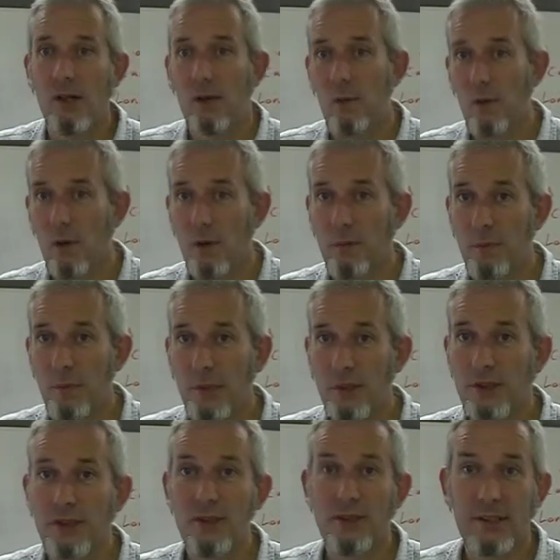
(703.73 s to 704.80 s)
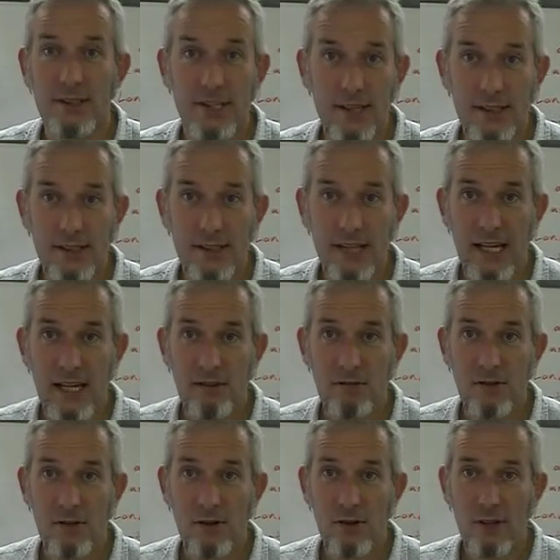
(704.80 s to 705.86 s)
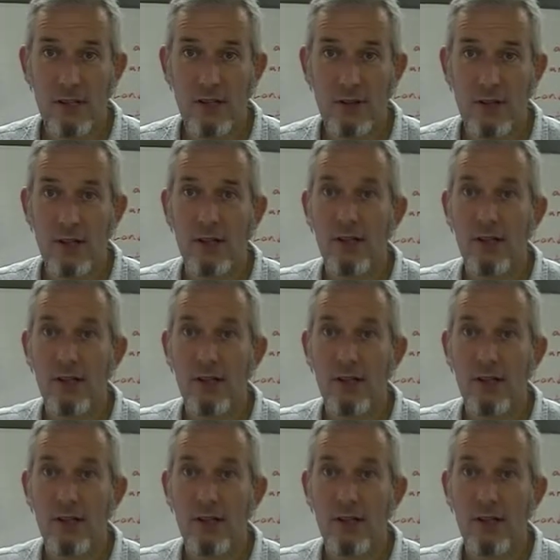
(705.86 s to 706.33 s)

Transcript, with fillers: one person doesn't have the knowledge.